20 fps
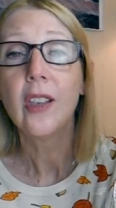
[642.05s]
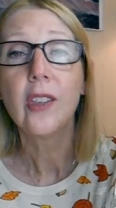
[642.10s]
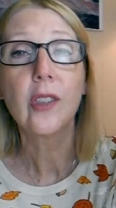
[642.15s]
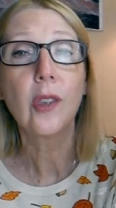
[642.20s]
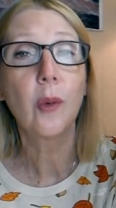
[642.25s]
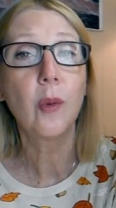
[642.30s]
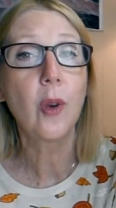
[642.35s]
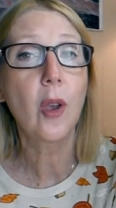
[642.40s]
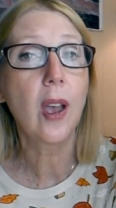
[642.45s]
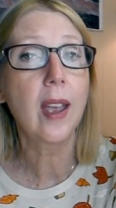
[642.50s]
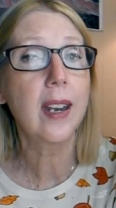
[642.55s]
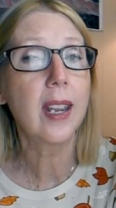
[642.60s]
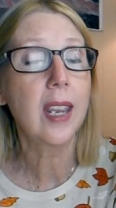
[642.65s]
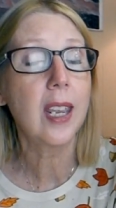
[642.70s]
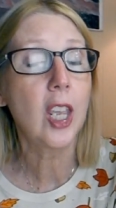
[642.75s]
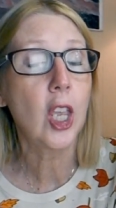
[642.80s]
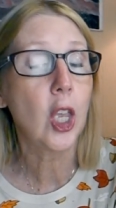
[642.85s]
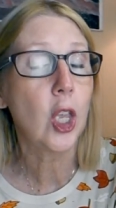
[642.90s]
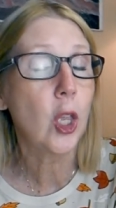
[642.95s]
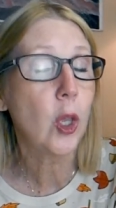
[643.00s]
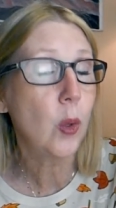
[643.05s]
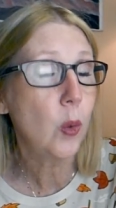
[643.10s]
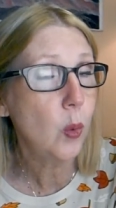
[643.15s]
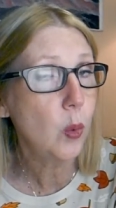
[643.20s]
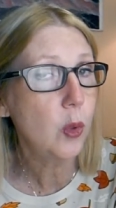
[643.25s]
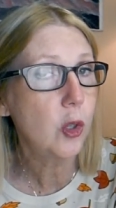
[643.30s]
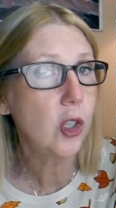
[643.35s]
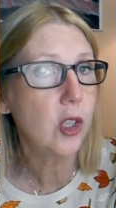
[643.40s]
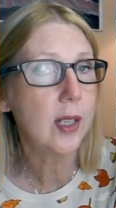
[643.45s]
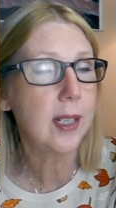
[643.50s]
So not a
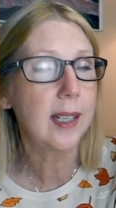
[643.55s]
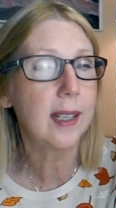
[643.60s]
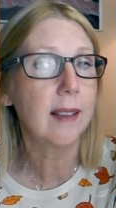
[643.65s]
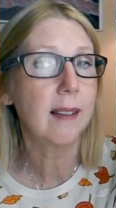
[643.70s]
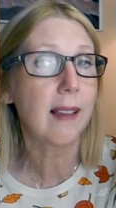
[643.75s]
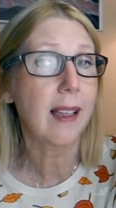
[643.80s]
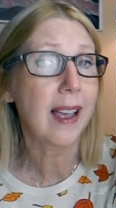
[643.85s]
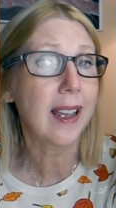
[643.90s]
huge deal.